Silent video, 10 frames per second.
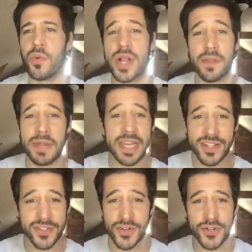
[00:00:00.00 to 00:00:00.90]
Wikipedia
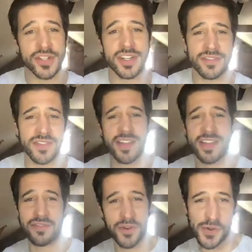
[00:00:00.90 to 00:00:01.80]
search can find
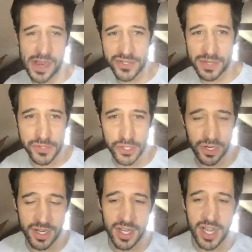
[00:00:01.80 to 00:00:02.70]
that for you, Ashley. I'm sure.
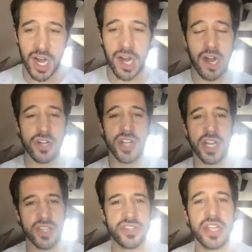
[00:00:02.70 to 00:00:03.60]
Uh, Ard-
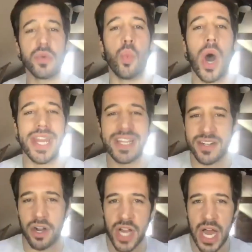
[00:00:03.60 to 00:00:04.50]
did she? What is an
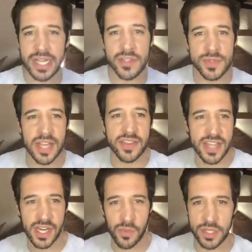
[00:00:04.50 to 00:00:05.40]
Aardonyx? Was that the
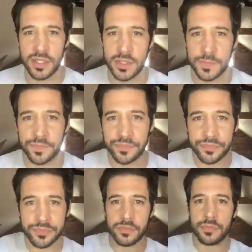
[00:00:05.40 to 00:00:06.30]
second one?
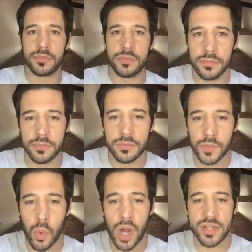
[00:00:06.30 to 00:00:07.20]
Yep.
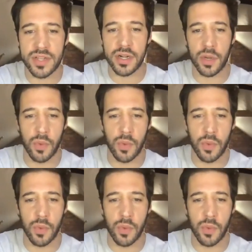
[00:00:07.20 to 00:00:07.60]
What is Aardonyx?